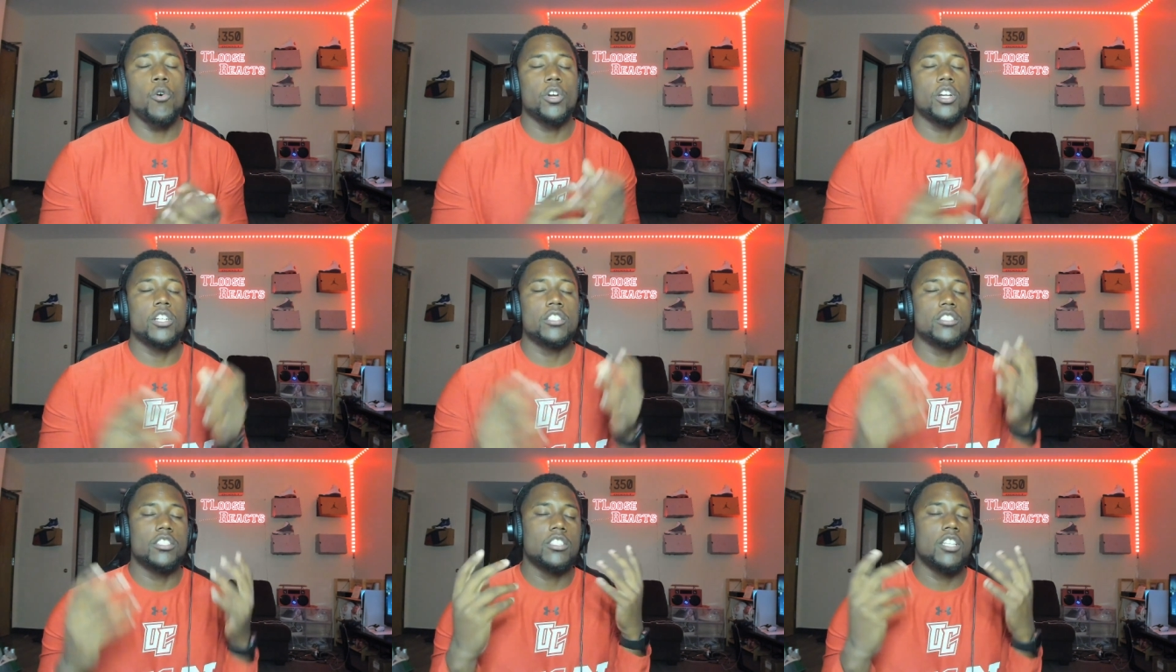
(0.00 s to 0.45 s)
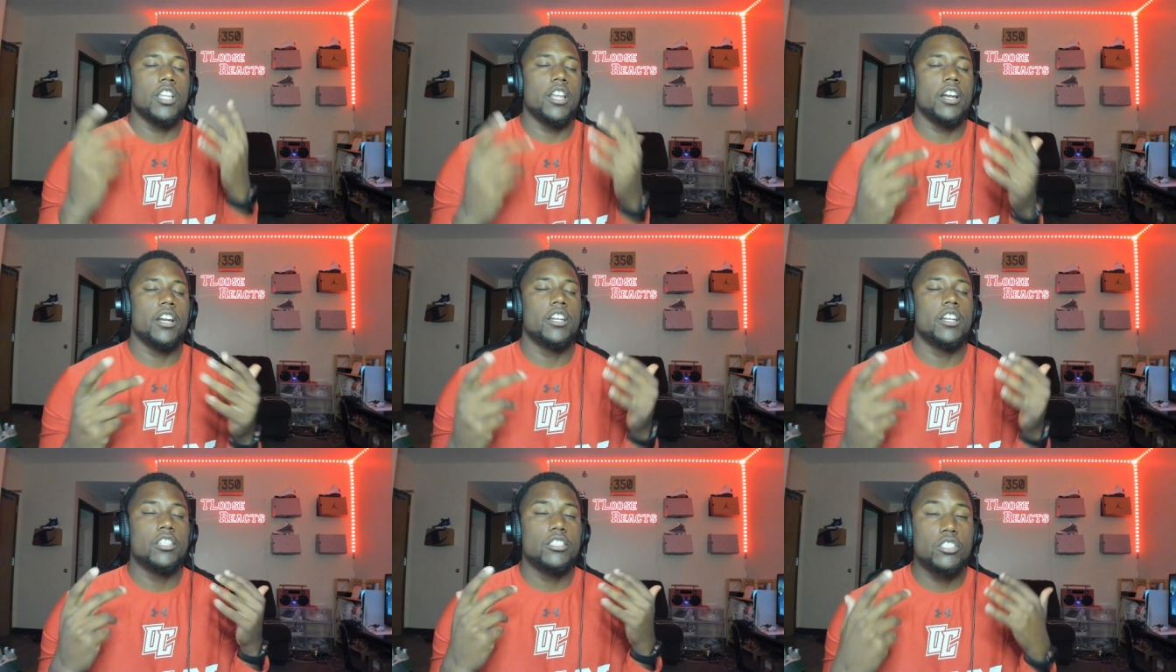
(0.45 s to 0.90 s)
because it's
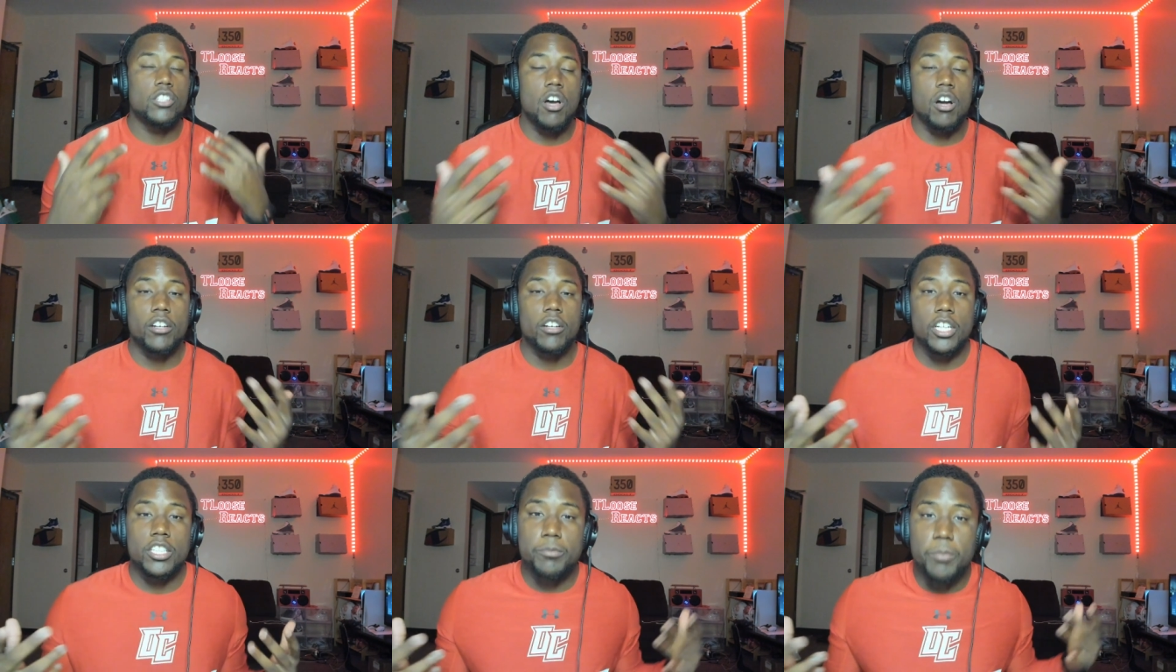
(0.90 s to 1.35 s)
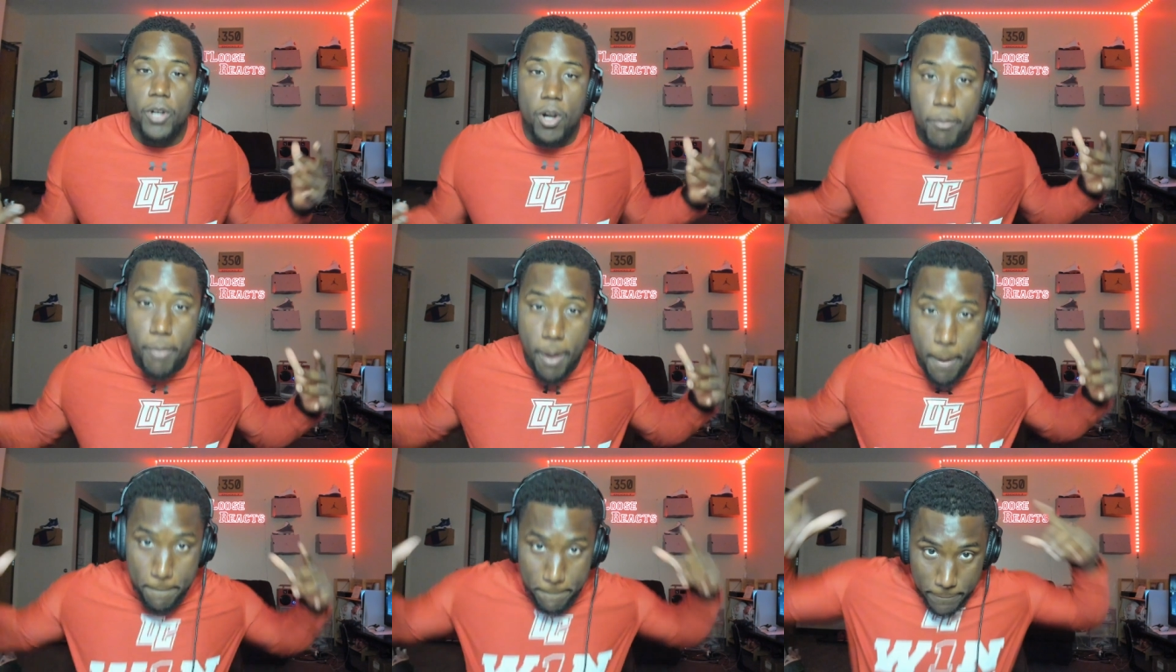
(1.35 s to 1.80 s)
literally the song that's been on
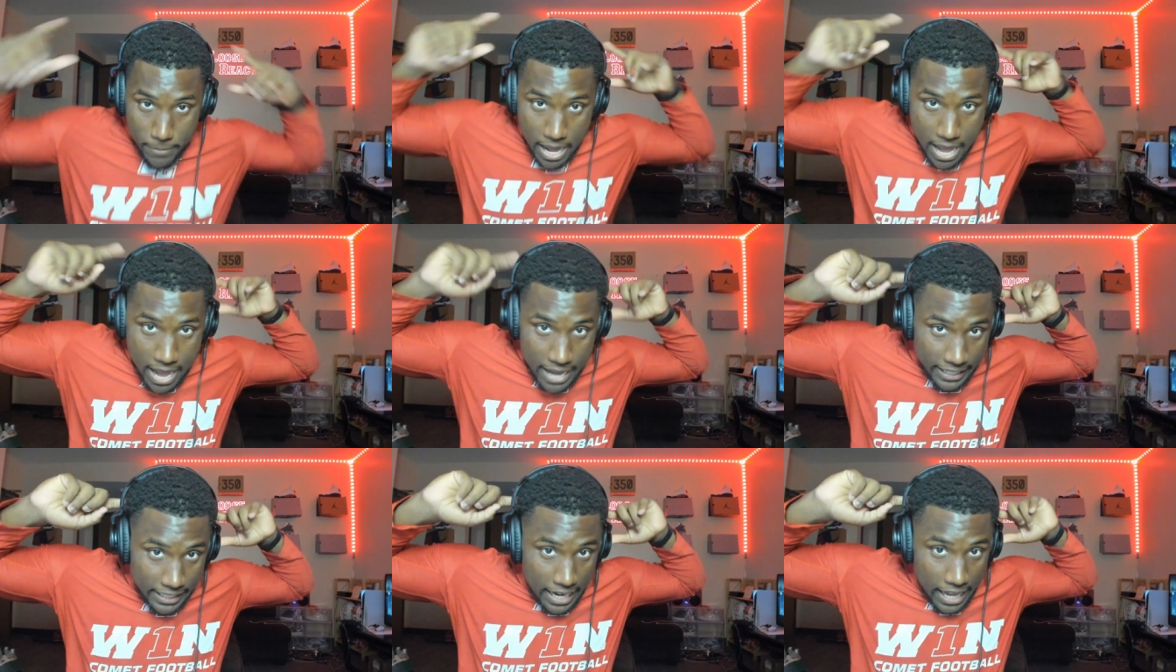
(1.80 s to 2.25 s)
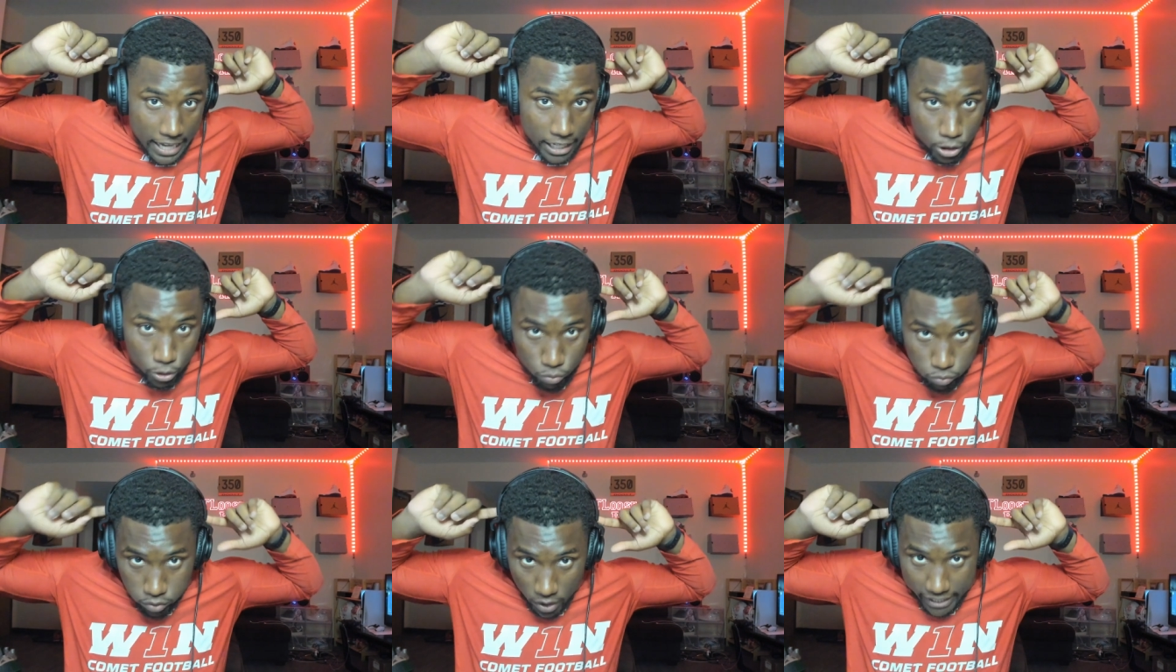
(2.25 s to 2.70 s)
my mind like
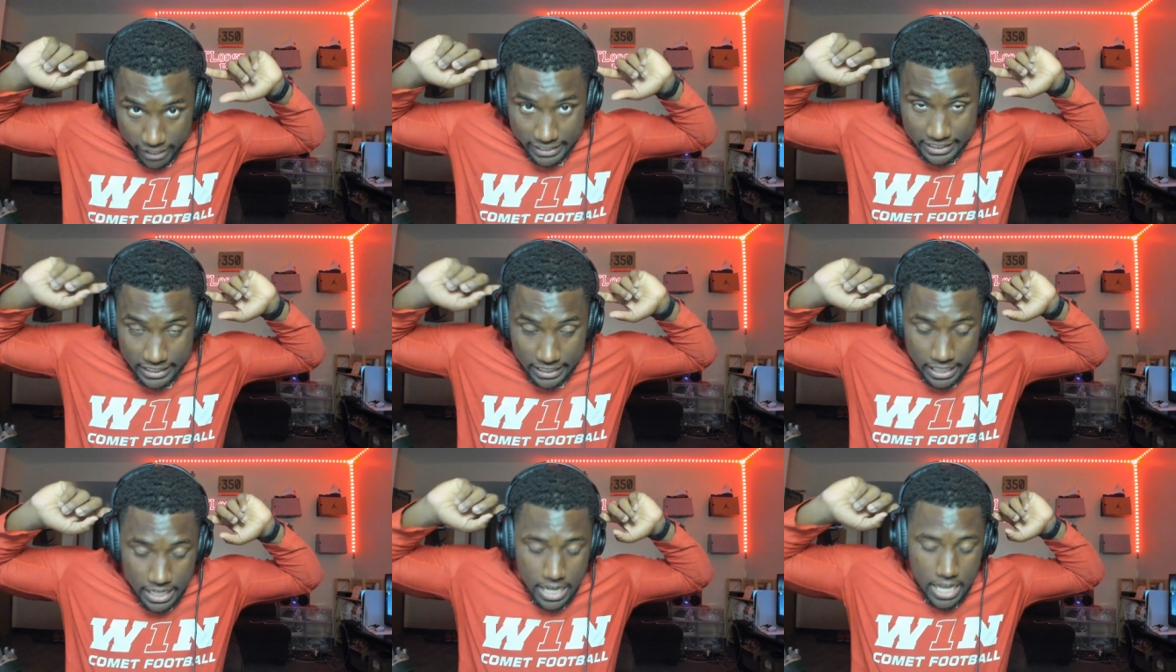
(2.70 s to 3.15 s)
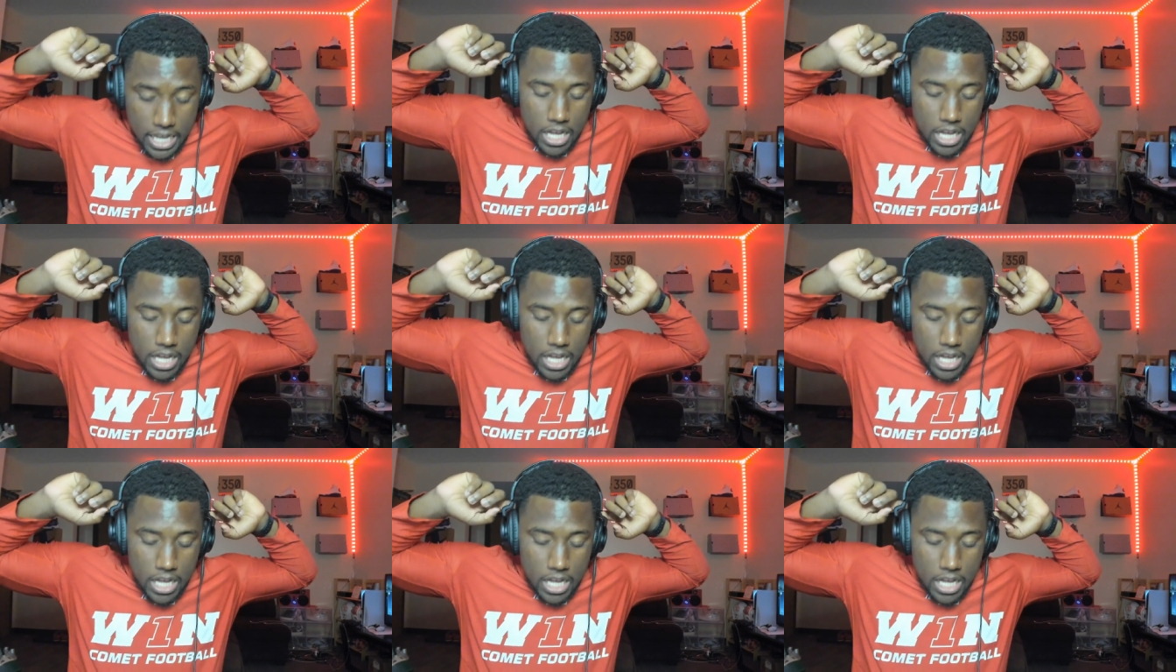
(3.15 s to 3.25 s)
crazy